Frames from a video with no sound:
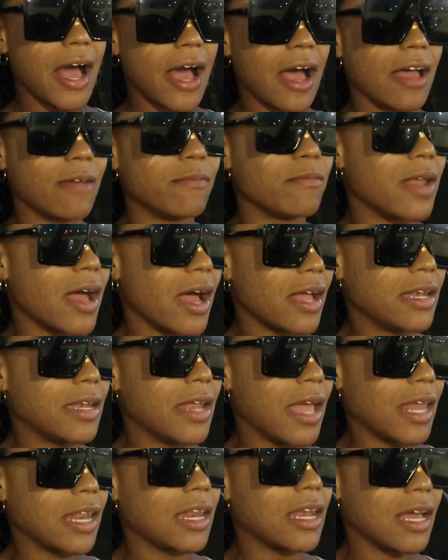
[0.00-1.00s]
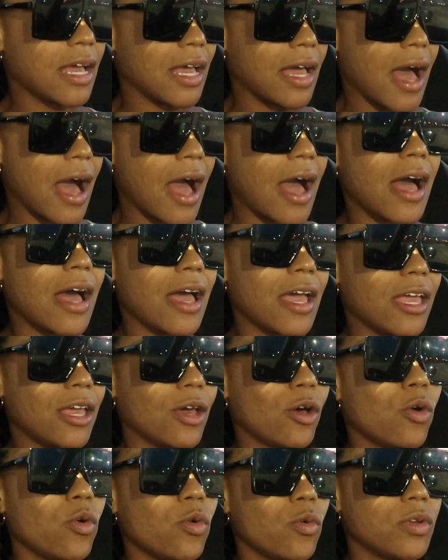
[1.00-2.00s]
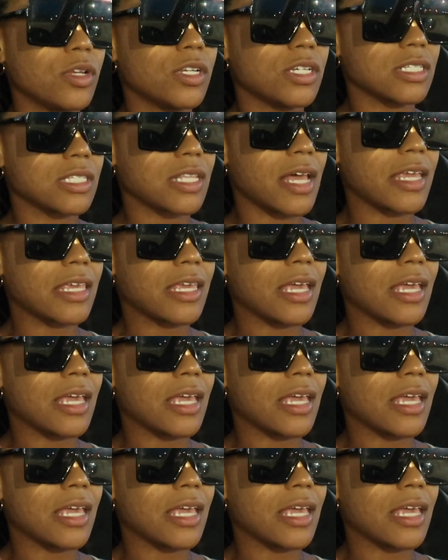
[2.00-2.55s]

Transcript: I'm not dating a guy who just like,